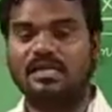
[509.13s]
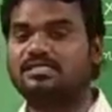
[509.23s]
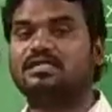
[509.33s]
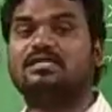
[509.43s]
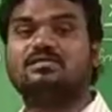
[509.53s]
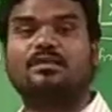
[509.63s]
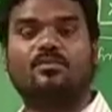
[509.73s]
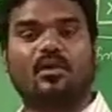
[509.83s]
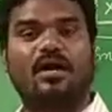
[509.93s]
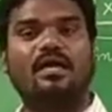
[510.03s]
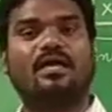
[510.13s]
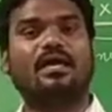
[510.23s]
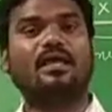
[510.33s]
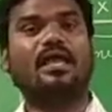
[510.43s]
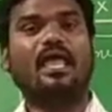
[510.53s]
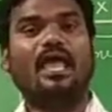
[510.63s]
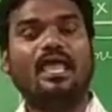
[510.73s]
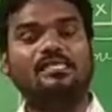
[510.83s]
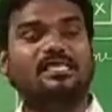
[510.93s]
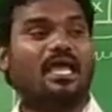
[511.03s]
Instruction pointer
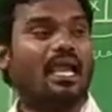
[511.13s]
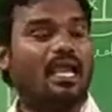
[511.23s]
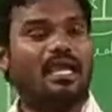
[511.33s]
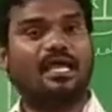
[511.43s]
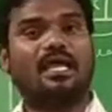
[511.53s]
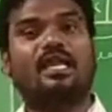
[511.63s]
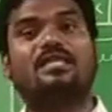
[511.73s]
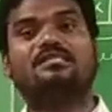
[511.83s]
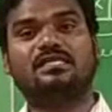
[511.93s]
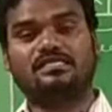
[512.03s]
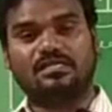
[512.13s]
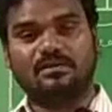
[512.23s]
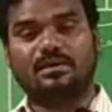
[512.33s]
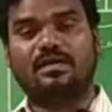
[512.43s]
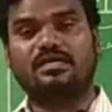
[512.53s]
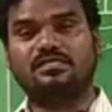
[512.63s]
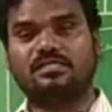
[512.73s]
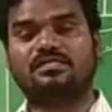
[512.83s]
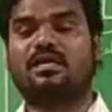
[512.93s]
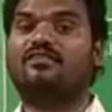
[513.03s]
is an internal 16-bit
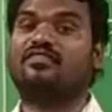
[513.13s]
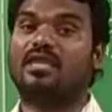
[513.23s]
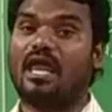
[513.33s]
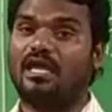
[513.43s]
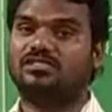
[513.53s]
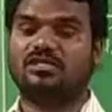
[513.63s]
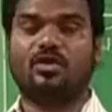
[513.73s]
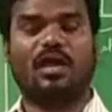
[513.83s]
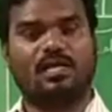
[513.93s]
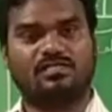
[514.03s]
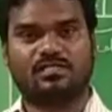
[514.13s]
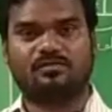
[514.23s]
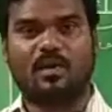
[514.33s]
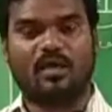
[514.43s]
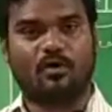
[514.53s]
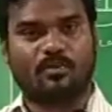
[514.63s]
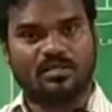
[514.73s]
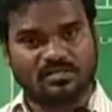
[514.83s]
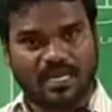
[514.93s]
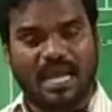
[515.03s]
register of a 8086
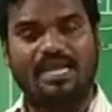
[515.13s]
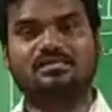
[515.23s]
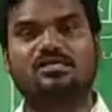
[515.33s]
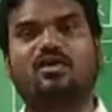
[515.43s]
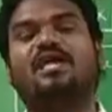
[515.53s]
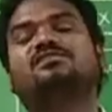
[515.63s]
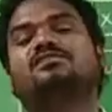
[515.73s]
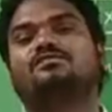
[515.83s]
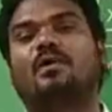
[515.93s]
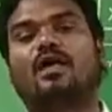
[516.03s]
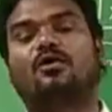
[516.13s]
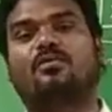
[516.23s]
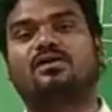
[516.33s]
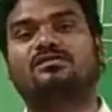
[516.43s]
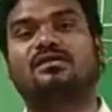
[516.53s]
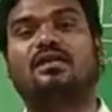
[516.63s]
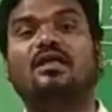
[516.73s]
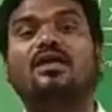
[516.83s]
microprocessor,